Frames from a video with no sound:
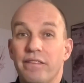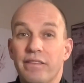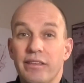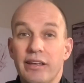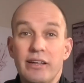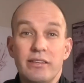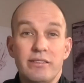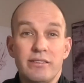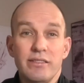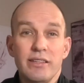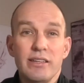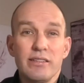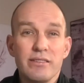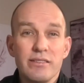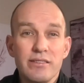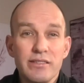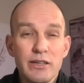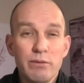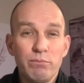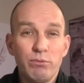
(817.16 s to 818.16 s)
It's this
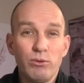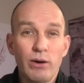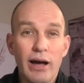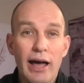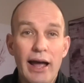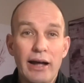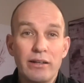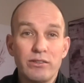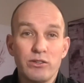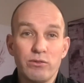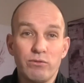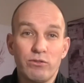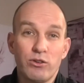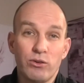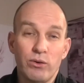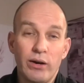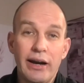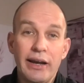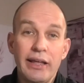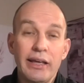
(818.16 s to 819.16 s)
simple act of
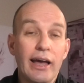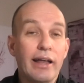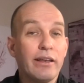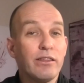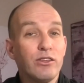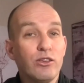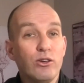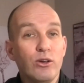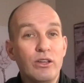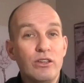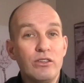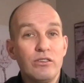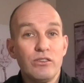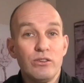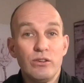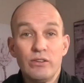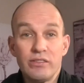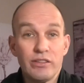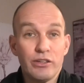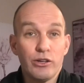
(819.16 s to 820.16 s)
creating and
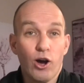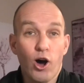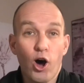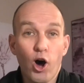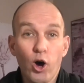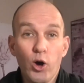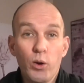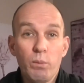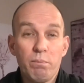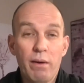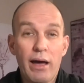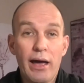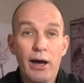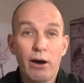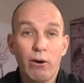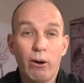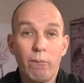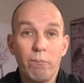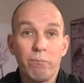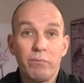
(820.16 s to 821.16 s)
using your own
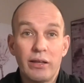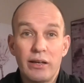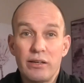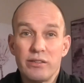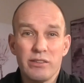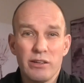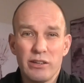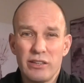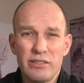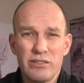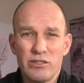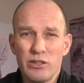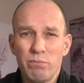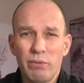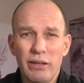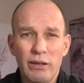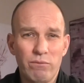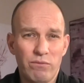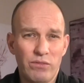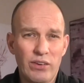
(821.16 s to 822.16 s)
power is
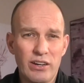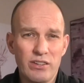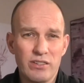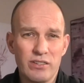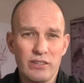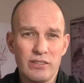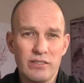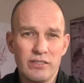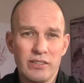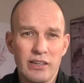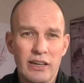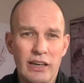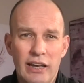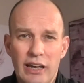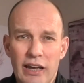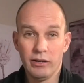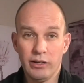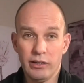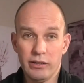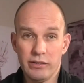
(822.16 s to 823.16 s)
simply infectious.
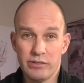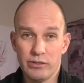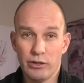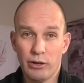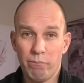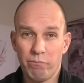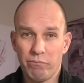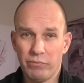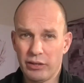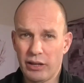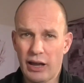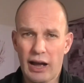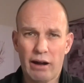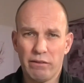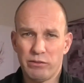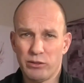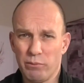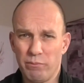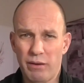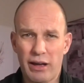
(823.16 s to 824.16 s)
So
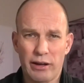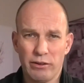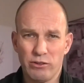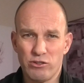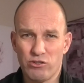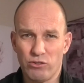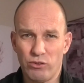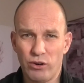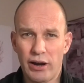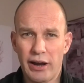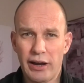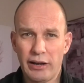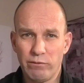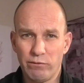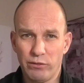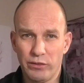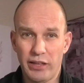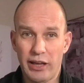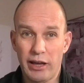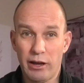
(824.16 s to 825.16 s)
after about trying
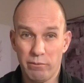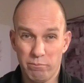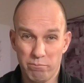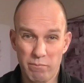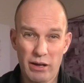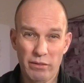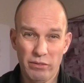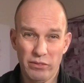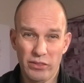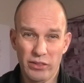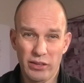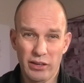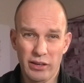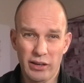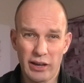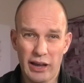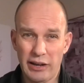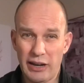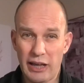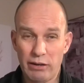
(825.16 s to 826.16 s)
for that a month
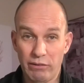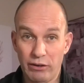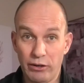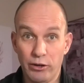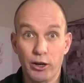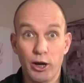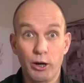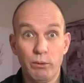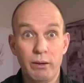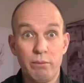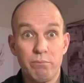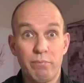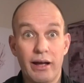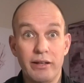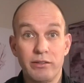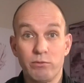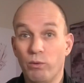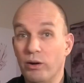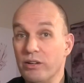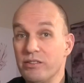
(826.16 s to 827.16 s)
and having no
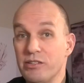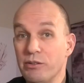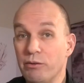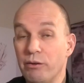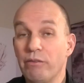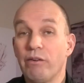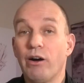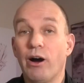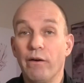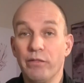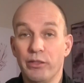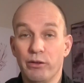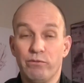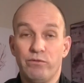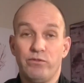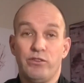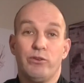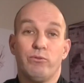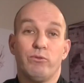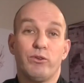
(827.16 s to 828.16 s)
impact whatsoever on the
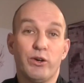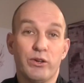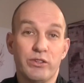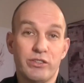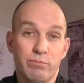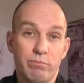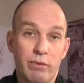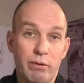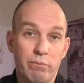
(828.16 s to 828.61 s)
final cost of my